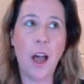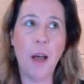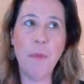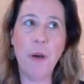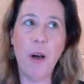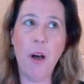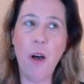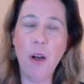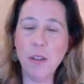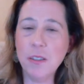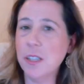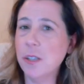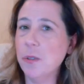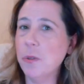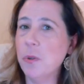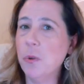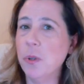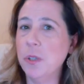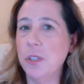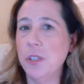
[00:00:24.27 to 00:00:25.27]
I'm also
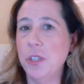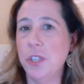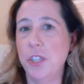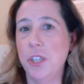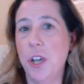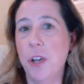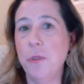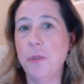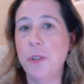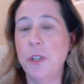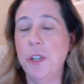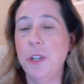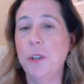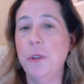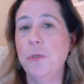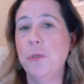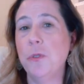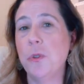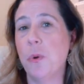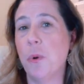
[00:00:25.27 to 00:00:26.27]
going to show
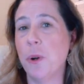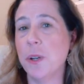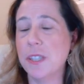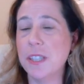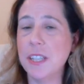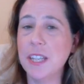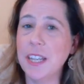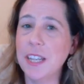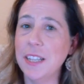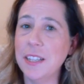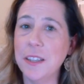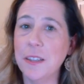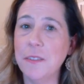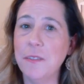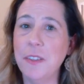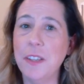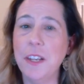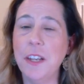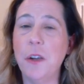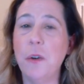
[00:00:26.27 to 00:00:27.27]
you towards the end of the
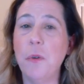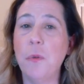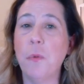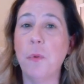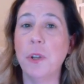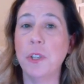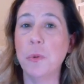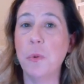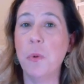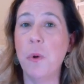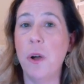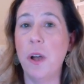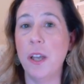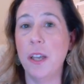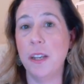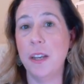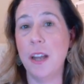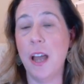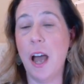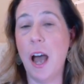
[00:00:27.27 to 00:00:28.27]
video which
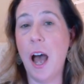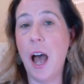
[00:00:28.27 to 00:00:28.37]
one